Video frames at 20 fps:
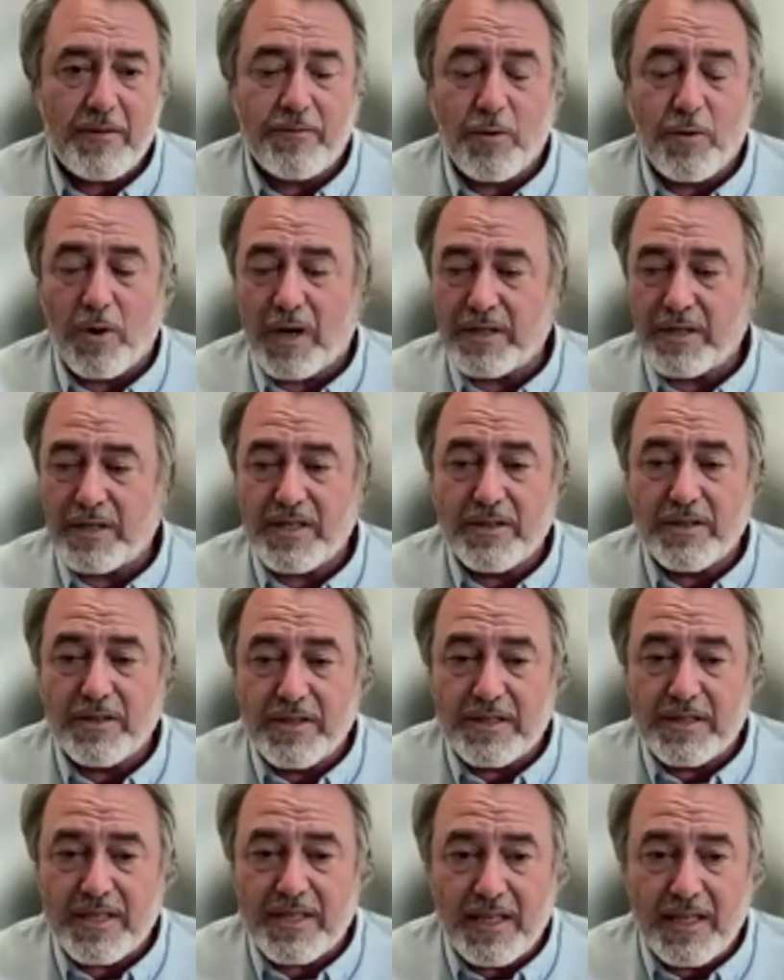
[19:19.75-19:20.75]
For our
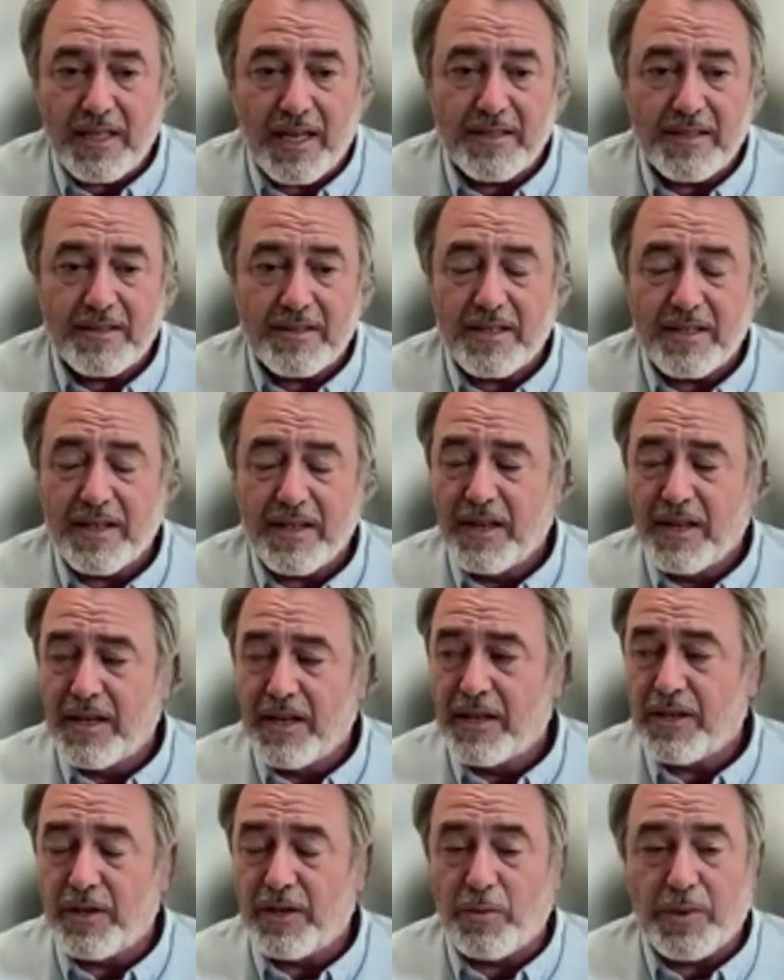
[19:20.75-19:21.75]
seals and sea lions,
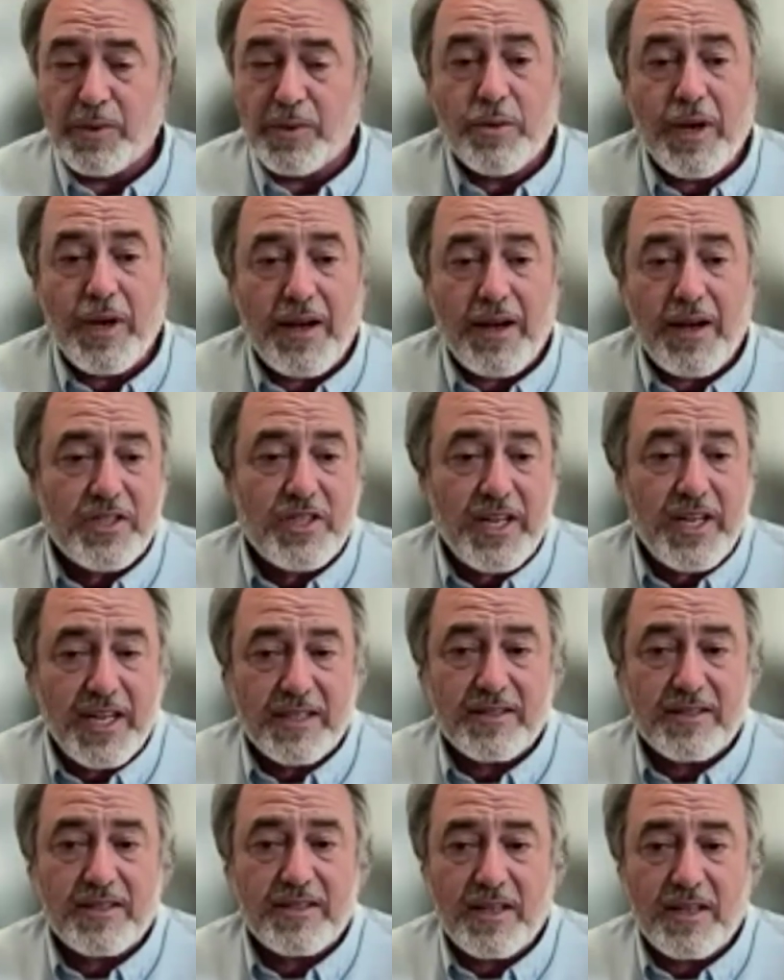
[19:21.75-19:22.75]
we do have a
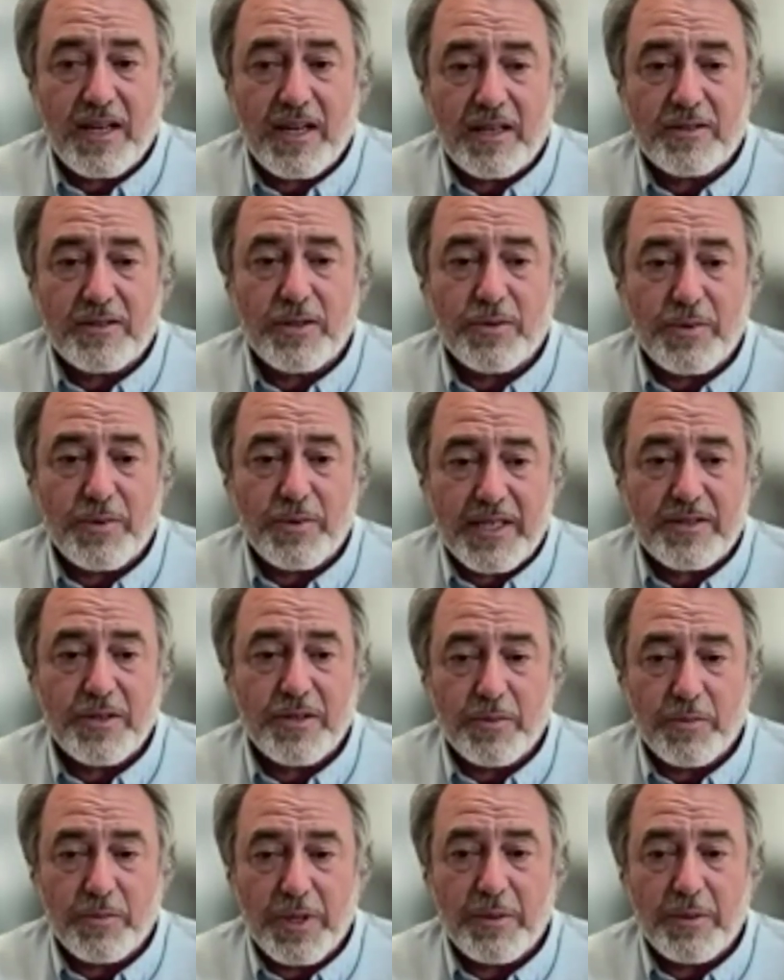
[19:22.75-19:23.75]
chance to
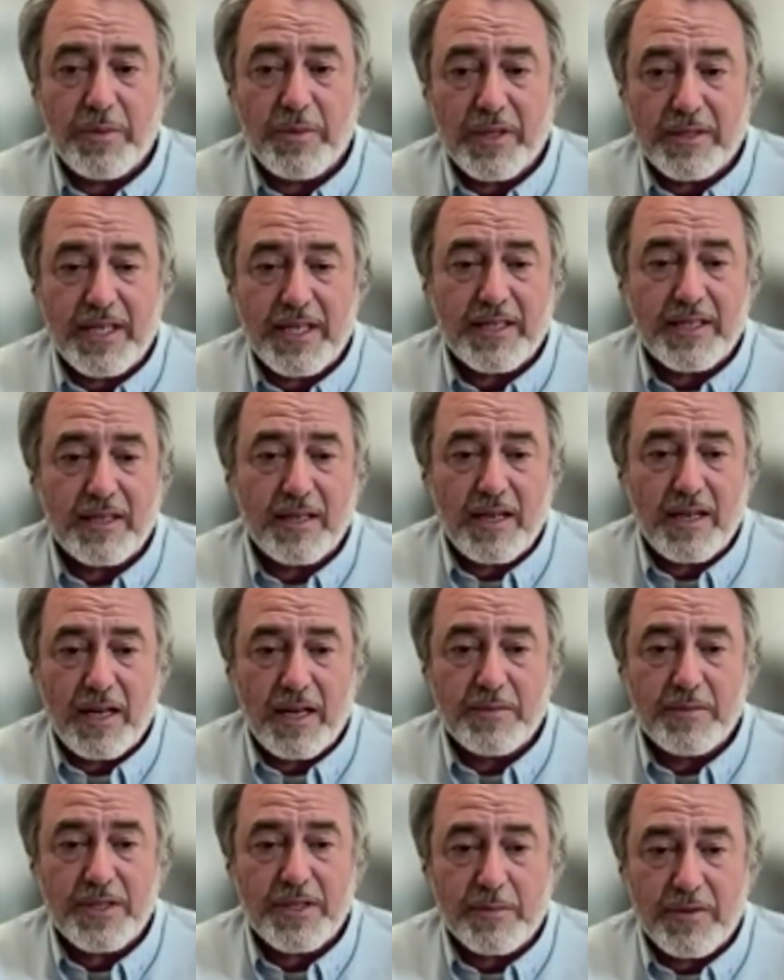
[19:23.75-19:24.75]
rescue and rehabilitate
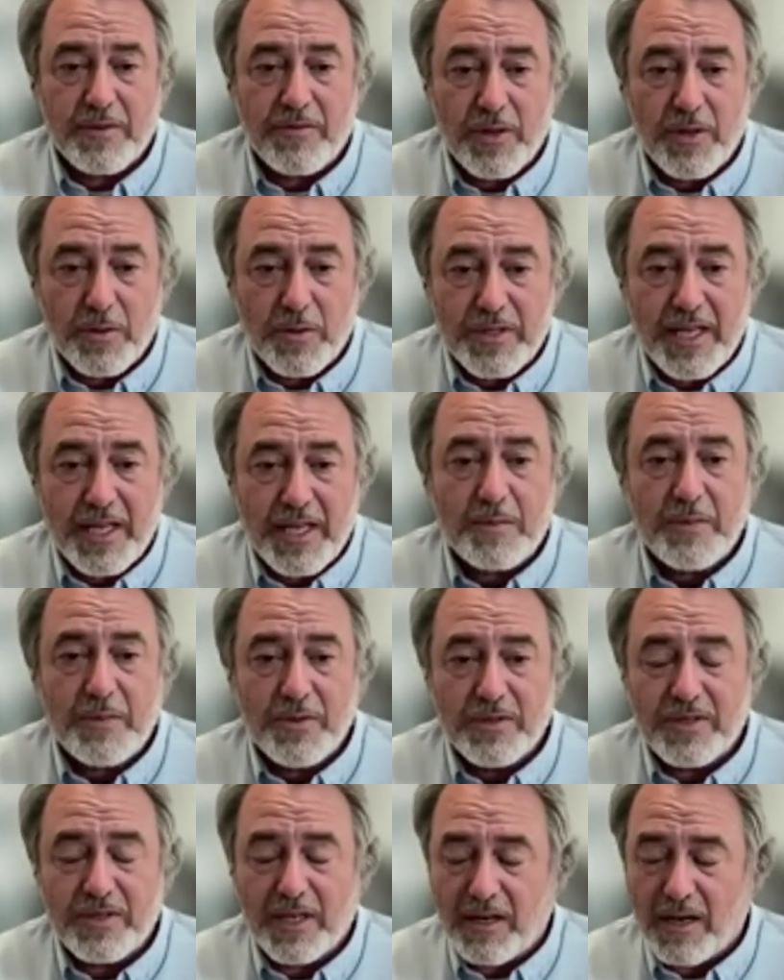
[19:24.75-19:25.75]
some of those
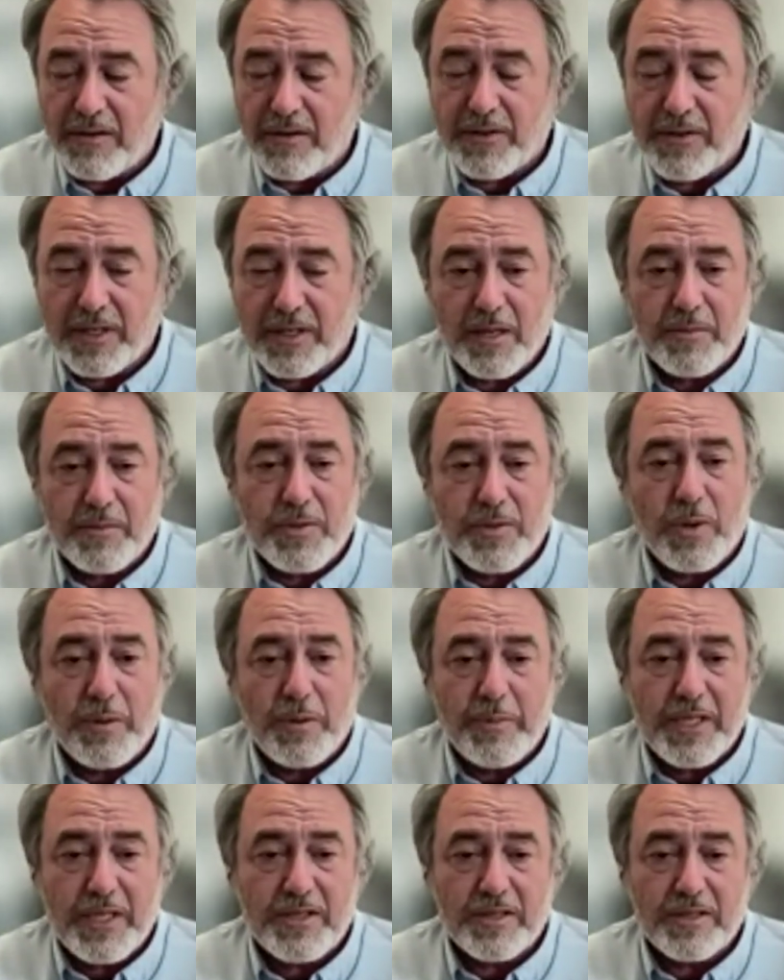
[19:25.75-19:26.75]
animals. They often come to
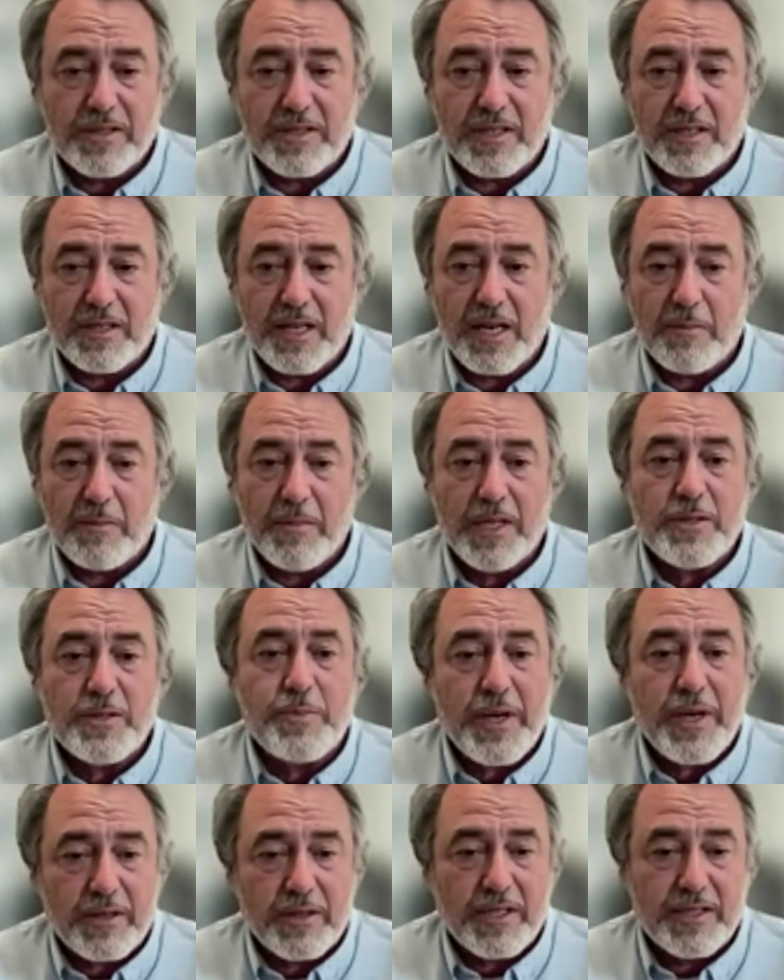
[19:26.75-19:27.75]
our beaches in a
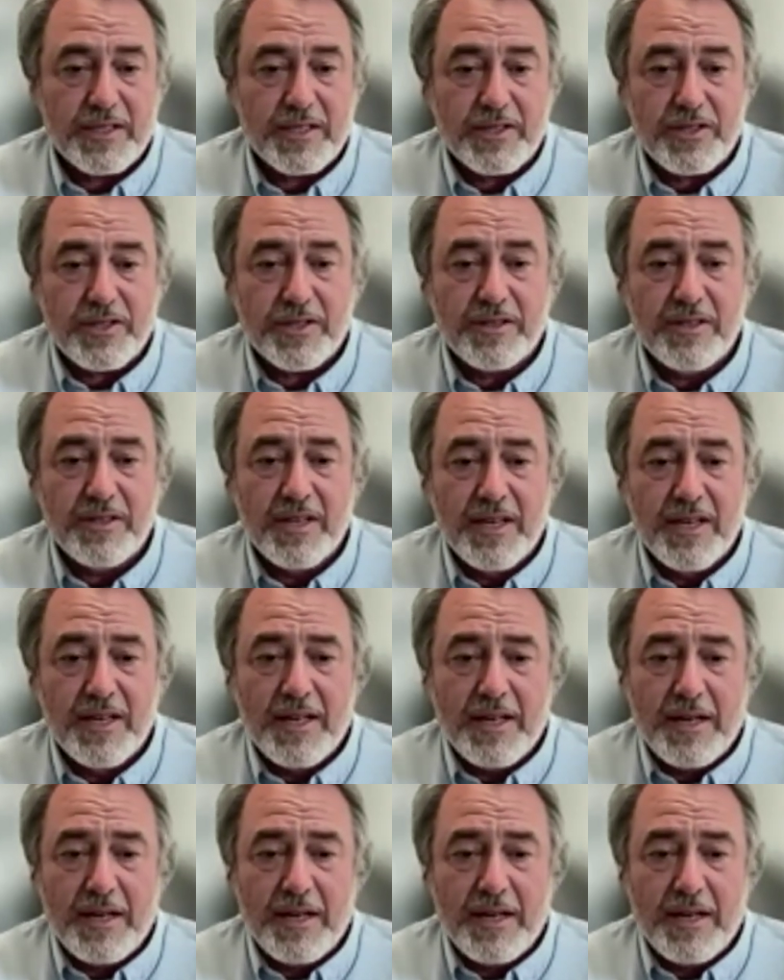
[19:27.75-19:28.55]
much better condition.